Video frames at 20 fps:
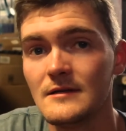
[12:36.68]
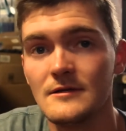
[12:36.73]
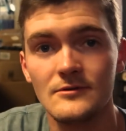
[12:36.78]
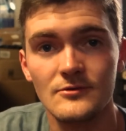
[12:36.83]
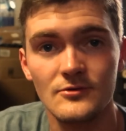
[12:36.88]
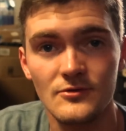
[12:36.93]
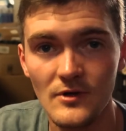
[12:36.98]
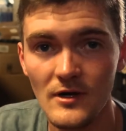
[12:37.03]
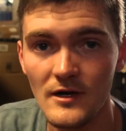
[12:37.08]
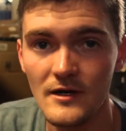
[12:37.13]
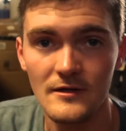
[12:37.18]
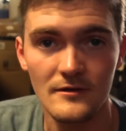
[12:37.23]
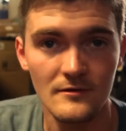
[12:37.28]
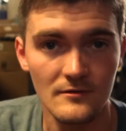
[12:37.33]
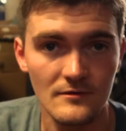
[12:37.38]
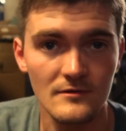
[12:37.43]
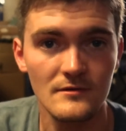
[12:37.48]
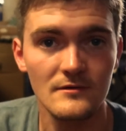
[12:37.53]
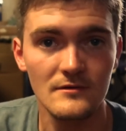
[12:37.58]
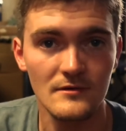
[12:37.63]

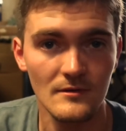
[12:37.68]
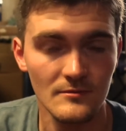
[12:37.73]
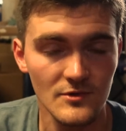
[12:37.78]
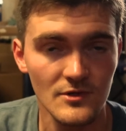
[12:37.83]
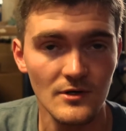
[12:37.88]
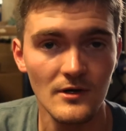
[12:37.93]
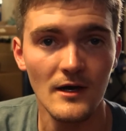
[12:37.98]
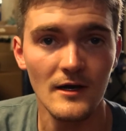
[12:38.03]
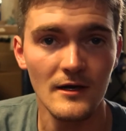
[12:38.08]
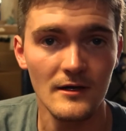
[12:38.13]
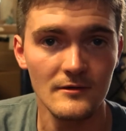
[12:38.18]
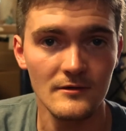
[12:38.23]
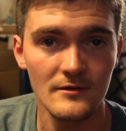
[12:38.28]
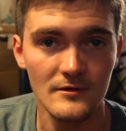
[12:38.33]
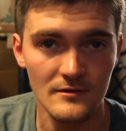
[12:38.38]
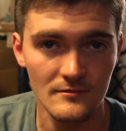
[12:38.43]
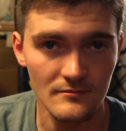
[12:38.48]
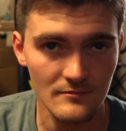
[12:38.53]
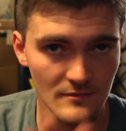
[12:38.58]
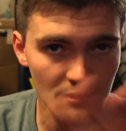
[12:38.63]
trying
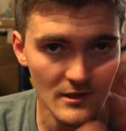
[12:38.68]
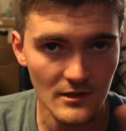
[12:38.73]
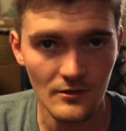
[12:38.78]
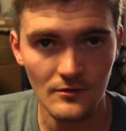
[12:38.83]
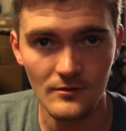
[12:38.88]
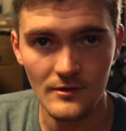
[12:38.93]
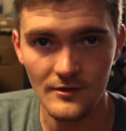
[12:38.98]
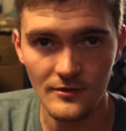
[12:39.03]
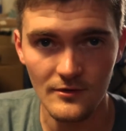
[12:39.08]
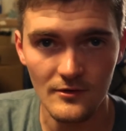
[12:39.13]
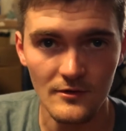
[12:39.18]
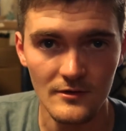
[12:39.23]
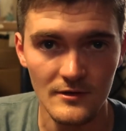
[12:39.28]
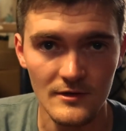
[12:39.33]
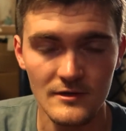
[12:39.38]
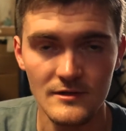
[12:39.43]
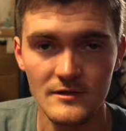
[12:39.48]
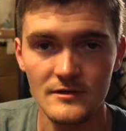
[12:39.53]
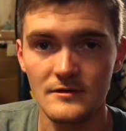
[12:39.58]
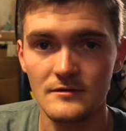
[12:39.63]
to deal with all
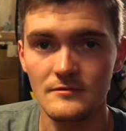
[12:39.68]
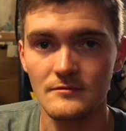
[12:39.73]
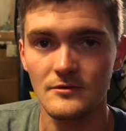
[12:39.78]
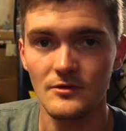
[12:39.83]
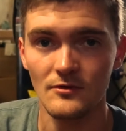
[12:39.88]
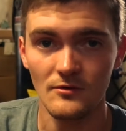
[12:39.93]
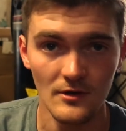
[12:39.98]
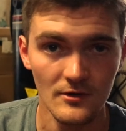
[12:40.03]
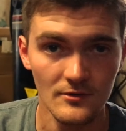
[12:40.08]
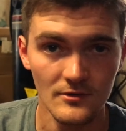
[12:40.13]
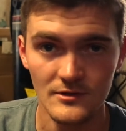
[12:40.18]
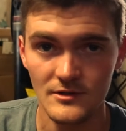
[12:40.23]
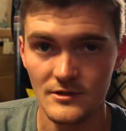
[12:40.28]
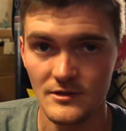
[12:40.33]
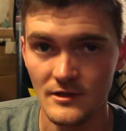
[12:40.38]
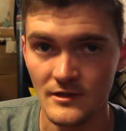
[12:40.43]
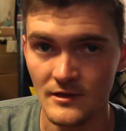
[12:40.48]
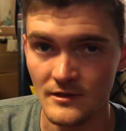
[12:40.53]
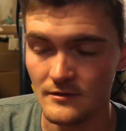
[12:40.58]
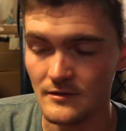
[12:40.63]
this corona
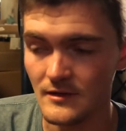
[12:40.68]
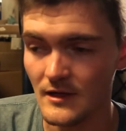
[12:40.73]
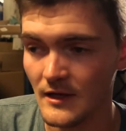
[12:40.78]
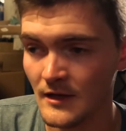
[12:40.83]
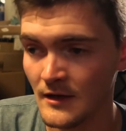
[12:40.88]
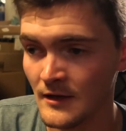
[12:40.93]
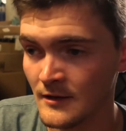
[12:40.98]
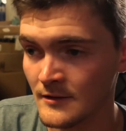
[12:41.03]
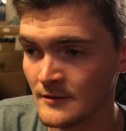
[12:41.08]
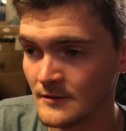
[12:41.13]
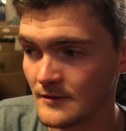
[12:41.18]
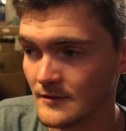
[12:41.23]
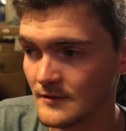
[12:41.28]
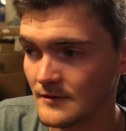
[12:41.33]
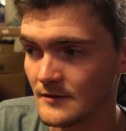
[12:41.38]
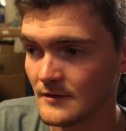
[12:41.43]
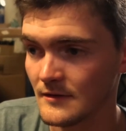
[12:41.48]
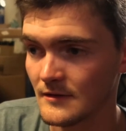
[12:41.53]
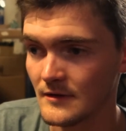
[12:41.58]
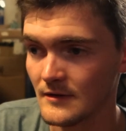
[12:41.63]
shit and
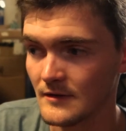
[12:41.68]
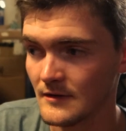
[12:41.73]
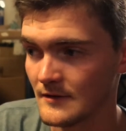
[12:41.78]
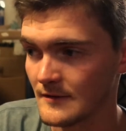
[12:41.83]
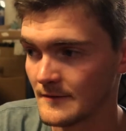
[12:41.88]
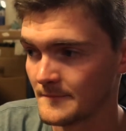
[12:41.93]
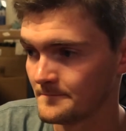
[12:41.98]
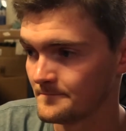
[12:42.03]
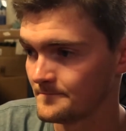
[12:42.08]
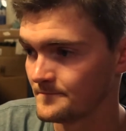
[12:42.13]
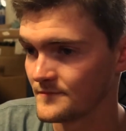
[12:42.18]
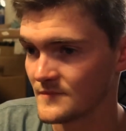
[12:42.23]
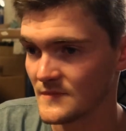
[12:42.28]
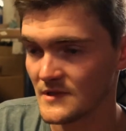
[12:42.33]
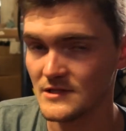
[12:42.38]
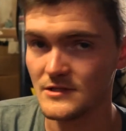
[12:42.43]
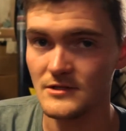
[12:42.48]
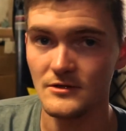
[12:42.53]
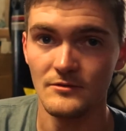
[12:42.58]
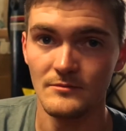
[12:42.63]

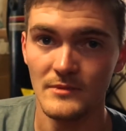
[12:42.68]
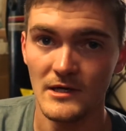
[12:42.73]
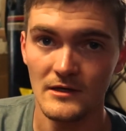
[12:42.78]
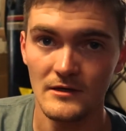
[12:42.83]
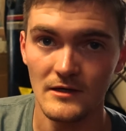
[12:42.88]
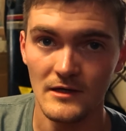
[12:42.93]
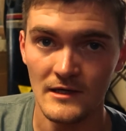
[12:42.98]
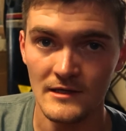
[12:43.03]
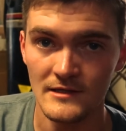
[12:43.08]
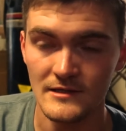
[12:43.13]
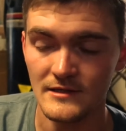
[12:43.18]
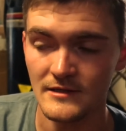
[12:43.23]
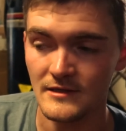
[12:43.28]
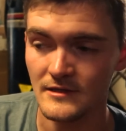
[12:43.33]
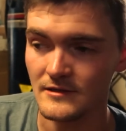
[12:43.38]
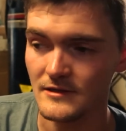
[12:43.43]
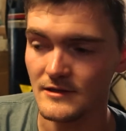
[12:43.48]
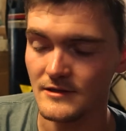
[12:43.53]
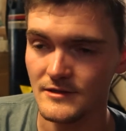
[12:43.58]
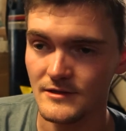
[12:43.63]
still make
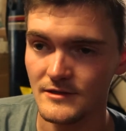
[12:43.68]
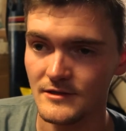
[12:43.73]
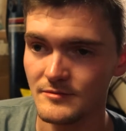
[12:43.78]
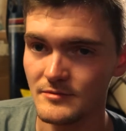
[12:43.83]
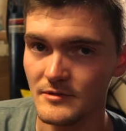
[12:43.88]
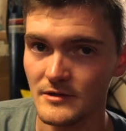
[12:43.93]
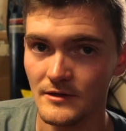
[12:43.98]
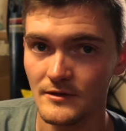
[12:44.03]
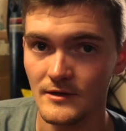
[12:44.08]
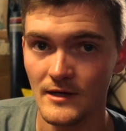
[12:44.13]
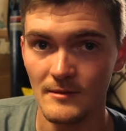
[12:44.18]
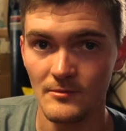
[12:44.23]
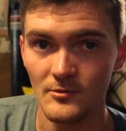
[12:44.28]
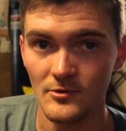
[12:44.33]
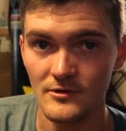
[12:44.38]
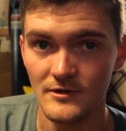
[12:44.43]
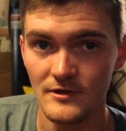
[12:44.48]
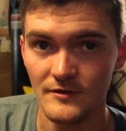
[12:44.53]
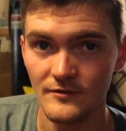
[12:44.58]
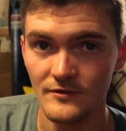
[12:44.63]
content. It's just been a lot
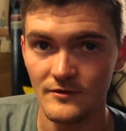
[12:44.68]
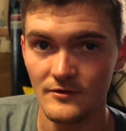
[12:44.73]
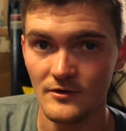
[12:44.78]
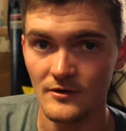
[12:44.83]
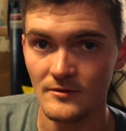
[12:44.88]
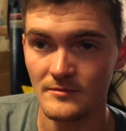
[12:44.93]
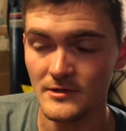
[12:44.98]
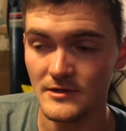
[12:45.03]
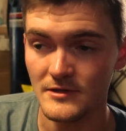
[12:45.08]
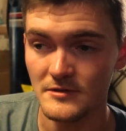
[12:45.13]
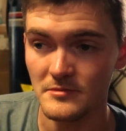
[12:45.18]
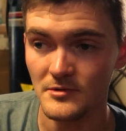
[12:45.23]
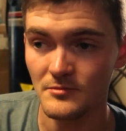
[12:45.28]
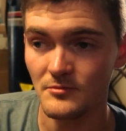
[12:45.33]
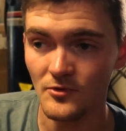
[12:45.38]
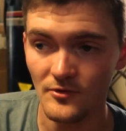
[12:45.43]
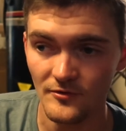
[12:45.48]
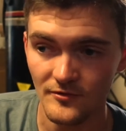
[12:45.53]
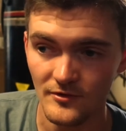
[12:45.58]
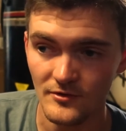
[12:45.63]
more difficult because I've been
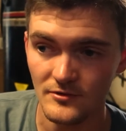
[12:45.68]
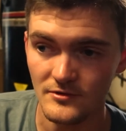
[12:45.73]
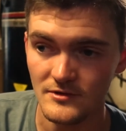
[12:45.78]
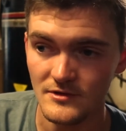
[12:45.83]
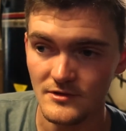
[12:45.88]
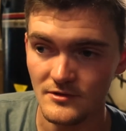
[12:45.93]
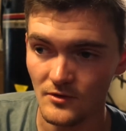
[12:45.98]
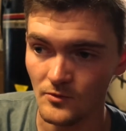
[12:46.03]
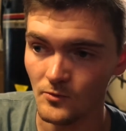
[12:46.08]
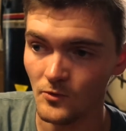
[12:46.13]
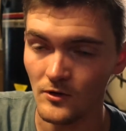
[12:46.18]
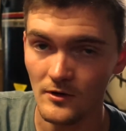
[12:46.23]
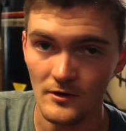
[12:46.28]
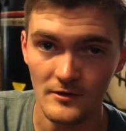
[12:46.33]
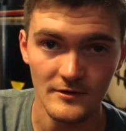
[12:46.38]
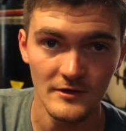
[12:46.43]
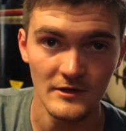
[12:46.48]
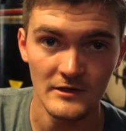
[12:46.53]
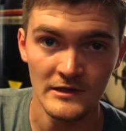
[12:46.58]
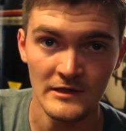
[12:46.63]
more focused on
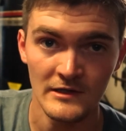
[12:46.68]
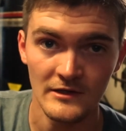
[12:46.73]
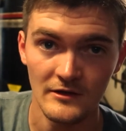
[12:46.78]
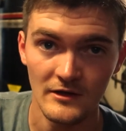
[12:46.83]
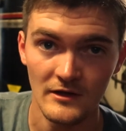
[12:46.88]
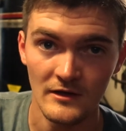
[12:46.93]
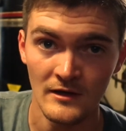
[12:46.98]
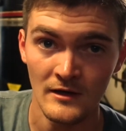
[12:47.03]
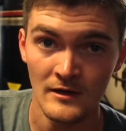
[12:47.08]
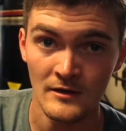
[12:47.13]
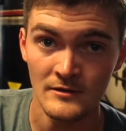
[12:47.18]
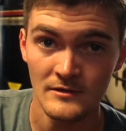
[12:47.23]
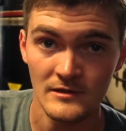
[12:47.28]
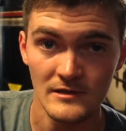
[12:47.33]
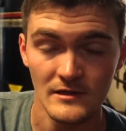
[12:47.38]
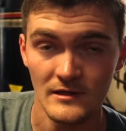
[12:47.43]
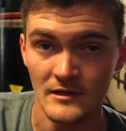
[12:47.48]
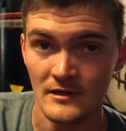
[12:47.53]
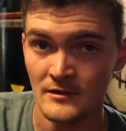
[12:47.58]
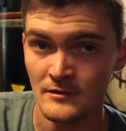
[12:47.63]
work than anything
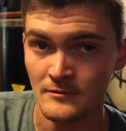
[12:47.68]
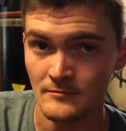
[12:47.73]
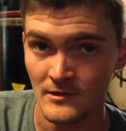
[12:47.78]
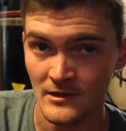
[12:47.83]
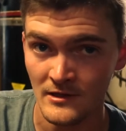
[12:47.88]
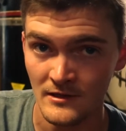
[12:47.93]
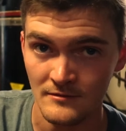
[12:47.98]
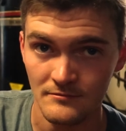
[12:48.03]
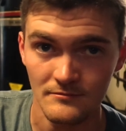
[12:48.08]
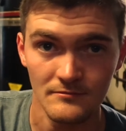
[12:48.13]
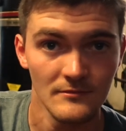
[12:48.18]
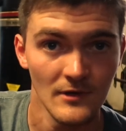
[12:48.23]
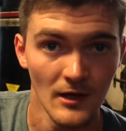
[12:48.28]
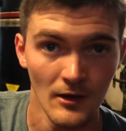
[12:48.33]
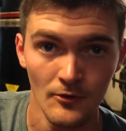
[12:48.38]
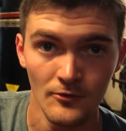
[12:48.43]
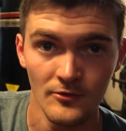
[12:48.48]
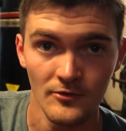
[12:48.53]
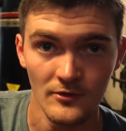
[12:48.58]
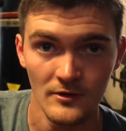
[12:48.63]
else, and my
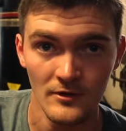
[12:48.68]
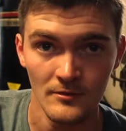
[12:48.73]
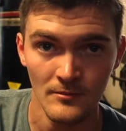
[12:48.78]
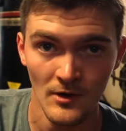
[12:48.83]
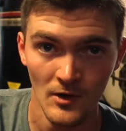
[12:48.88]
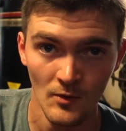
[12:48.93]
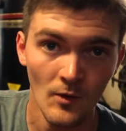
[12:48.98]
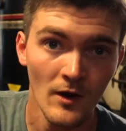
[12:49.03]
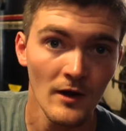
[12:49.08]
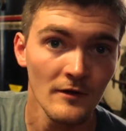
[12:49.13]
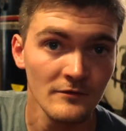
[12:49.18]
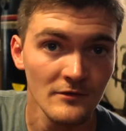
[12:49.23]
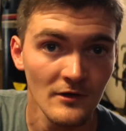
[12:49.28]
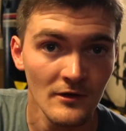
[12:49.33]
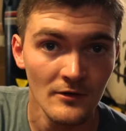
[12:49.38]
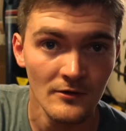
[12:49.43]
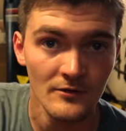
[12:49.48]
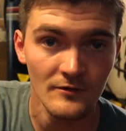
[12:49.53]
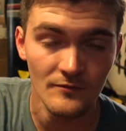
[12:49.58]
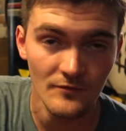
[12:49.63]
health and my wife's
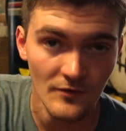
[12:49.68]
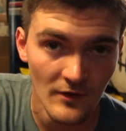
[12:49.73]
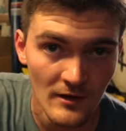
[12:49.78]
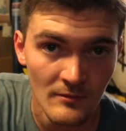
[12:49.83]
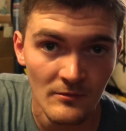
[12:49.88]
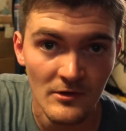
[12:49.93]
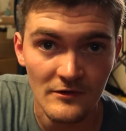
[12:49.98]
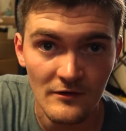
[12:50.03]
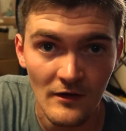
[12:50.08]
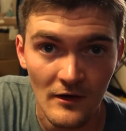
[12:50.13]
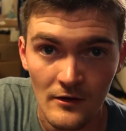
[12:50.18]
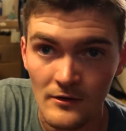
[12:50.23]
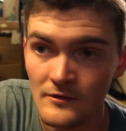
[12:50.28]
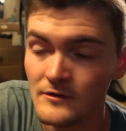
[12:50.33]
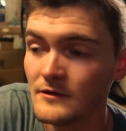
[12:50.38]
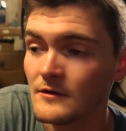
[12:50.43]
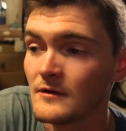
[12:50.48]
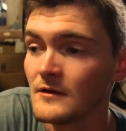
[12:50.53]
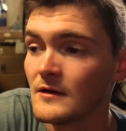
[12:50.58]
health and family's health,